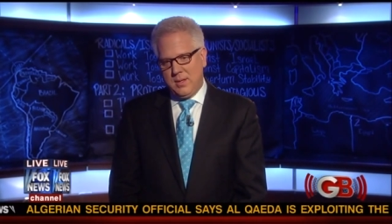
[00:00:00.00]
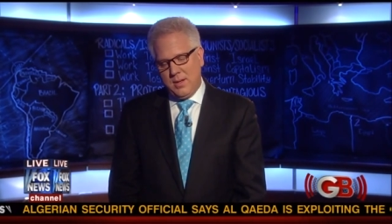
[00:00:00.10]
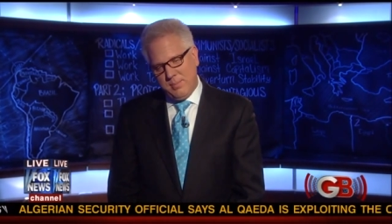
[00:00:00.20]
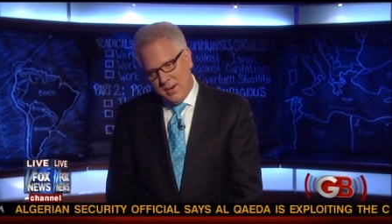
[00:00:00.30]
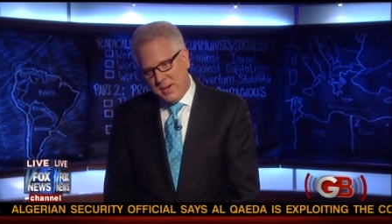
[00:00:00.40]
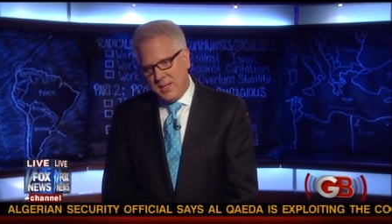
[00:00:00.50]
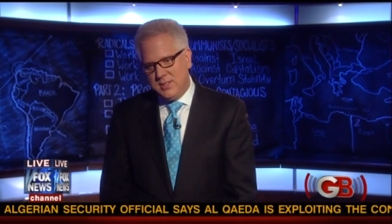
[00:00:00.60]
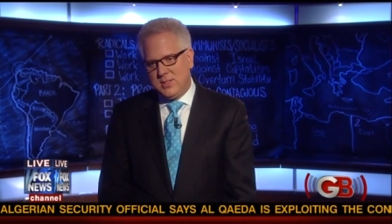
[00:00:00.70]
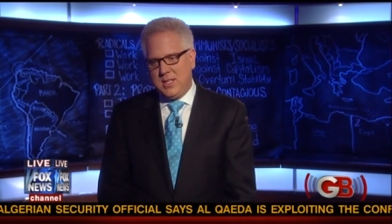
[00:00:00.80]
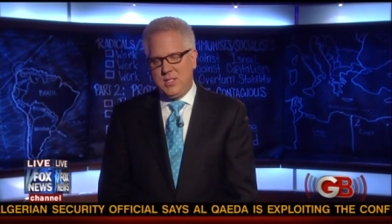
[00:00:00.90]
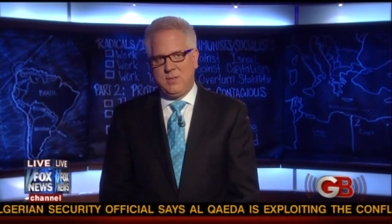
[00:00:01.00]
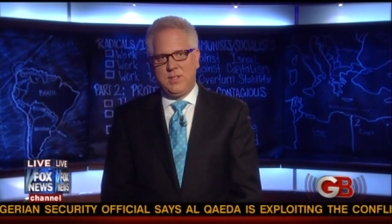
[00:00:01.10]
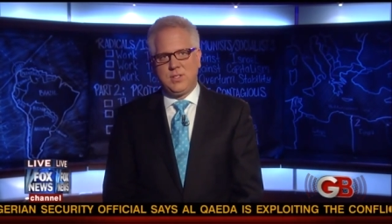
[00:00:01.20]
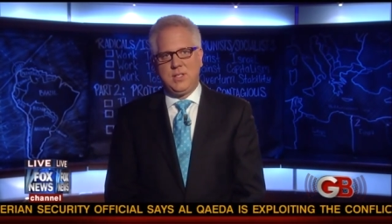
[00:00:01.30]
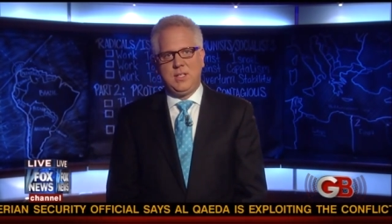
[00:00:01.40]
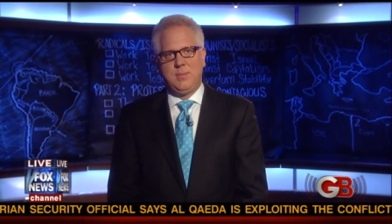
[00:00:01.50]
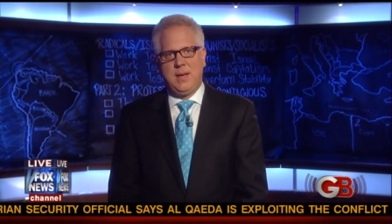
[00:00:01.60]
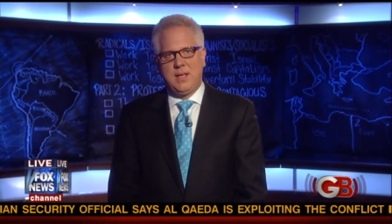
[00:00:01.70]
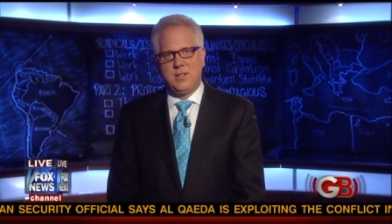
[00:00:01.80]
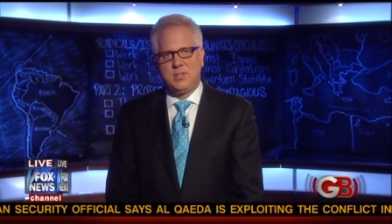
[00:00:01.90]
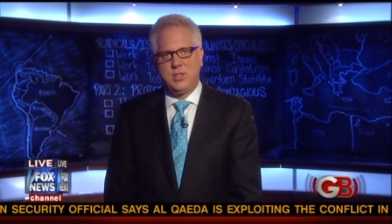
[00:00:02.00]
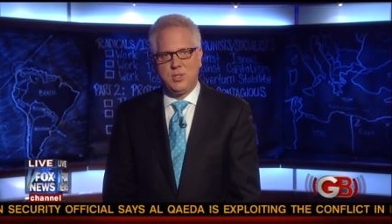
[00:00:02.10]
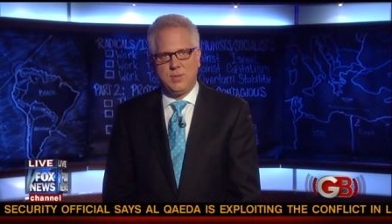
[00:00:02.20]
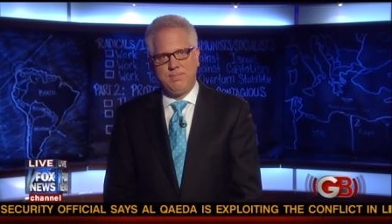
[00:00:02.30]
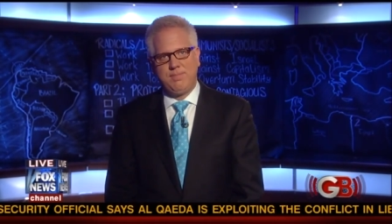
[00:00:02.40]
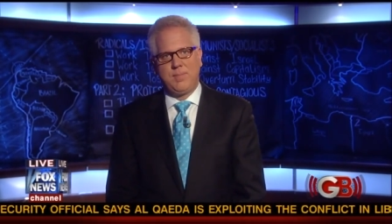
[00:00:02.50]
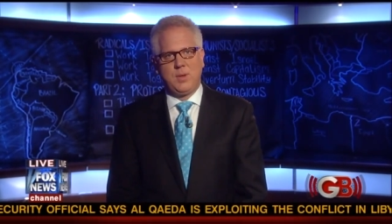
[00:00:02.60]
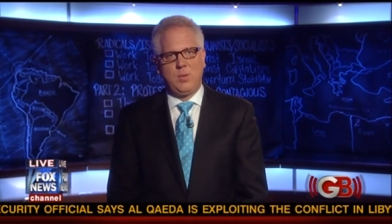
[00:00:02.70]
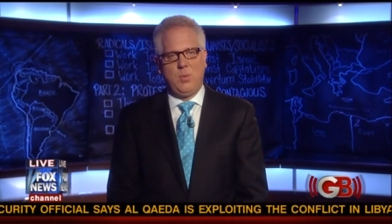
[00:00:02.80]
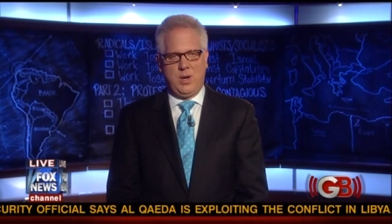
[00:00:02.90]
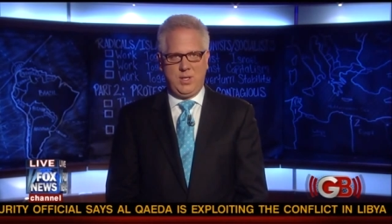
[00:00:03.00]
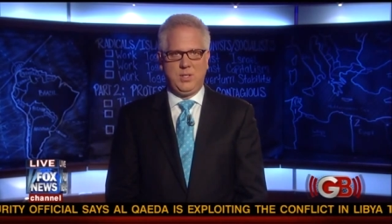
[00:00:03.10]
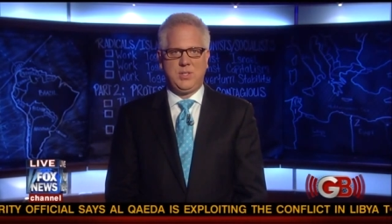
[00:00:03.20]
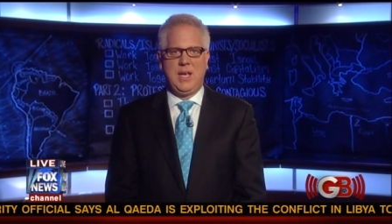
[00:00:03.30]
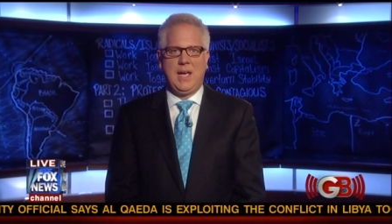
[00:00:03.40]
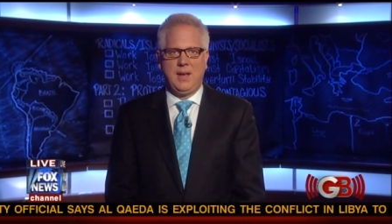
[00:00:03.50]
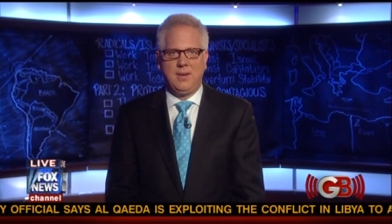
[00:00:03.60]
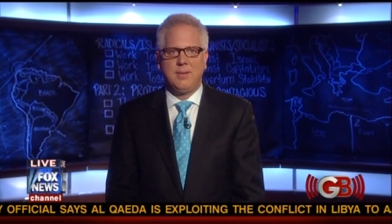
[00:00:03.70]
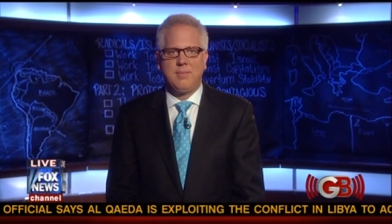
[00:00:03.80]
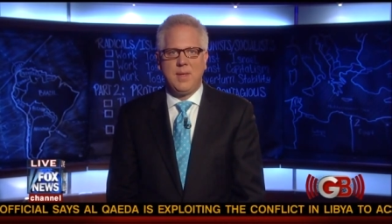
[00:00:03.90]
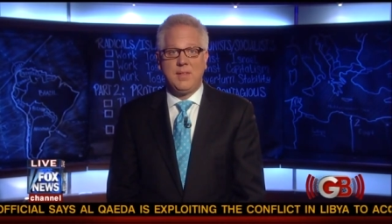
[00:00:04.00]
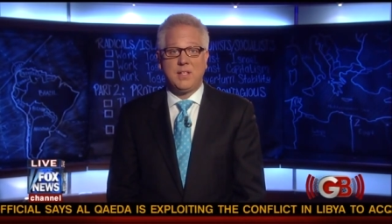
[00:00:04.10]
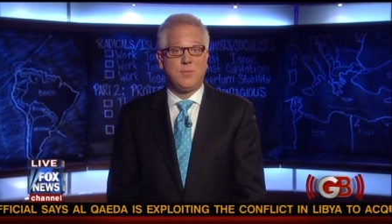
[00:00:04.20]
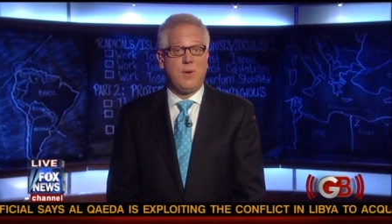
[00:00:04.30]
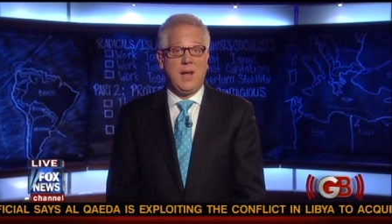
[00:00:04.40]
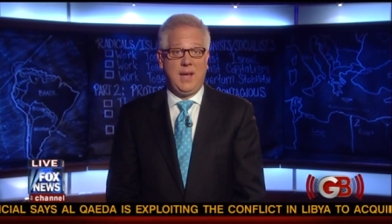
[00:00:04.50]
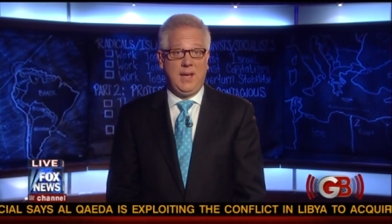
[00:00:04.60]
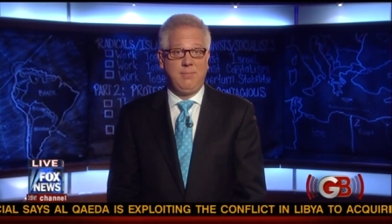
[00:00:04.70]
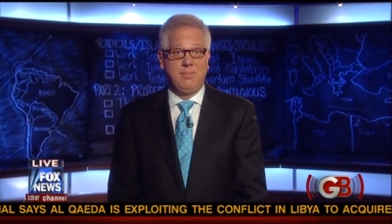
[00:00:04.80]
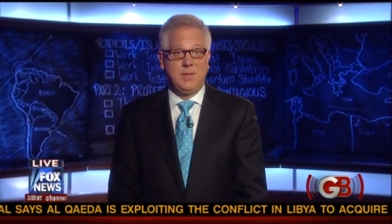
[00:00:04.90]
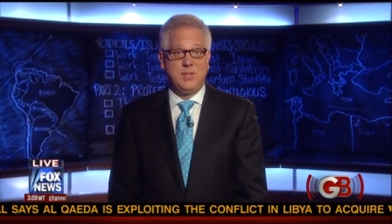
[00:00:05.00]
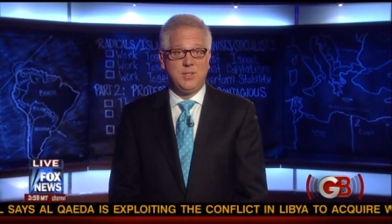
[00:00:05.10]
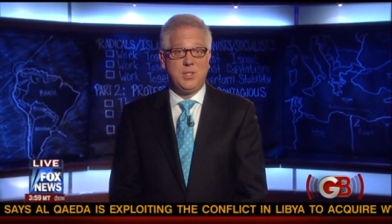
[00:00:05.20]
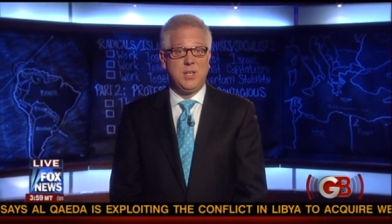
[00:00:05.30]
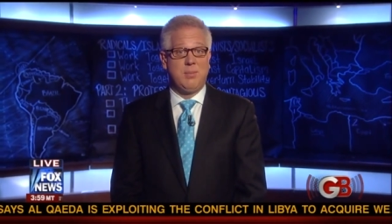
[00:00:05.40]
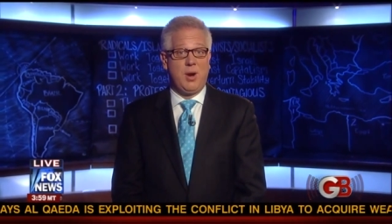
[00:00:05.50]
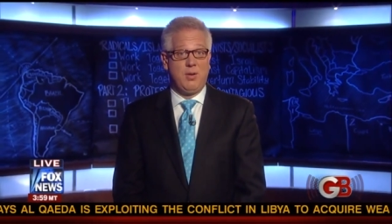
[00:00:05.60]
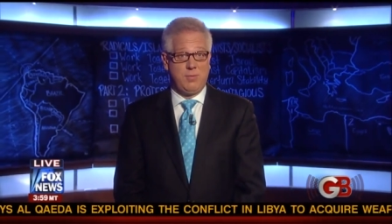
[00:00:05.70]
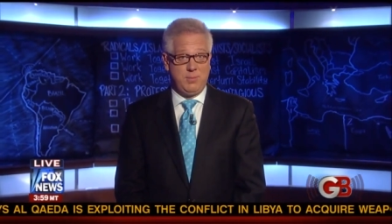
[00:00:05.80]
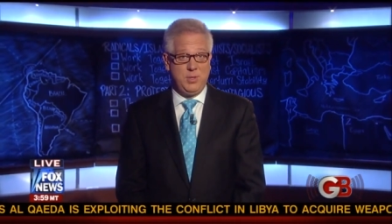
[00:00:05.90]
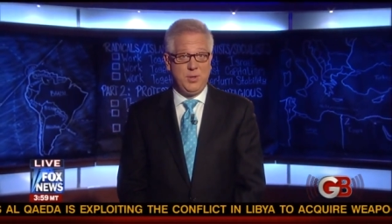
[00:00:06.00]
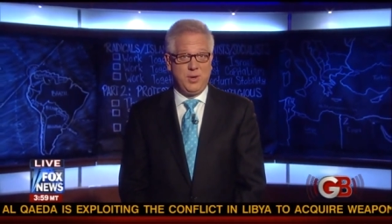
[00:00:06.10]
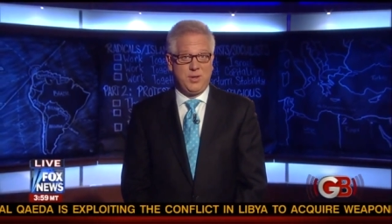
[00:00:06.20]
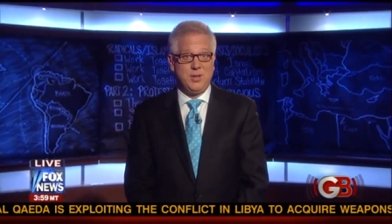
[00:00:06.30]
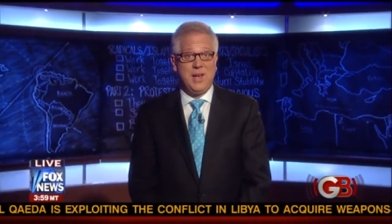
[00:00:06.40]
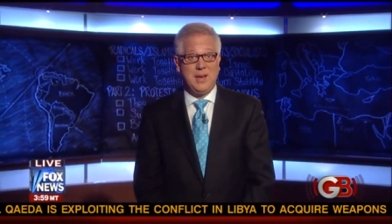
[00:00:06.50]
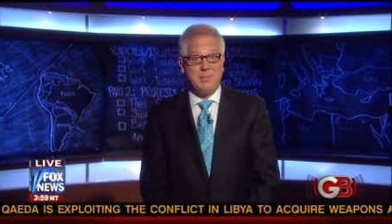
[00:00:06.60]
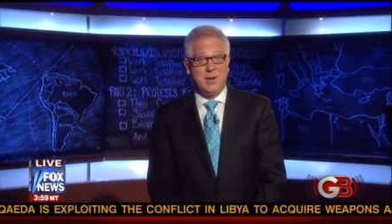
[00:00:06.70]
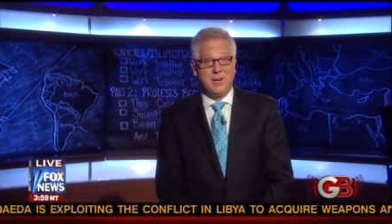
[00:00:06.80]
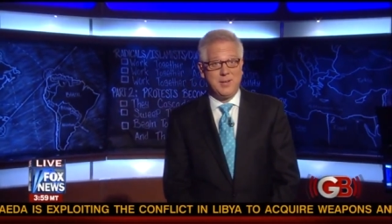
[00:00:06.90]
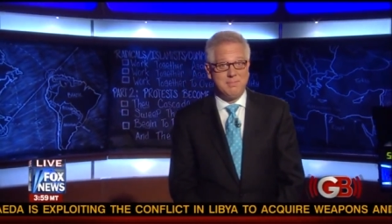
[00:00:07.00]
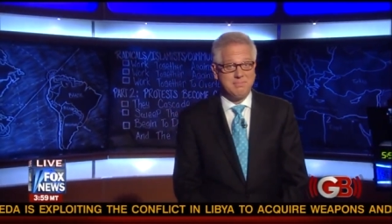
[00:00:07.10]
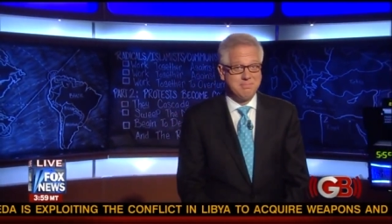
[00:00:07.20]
Americans, each of us, need to make a decision. Where do you stand? That's Friday. See you tomorrow from New York. Good night, America.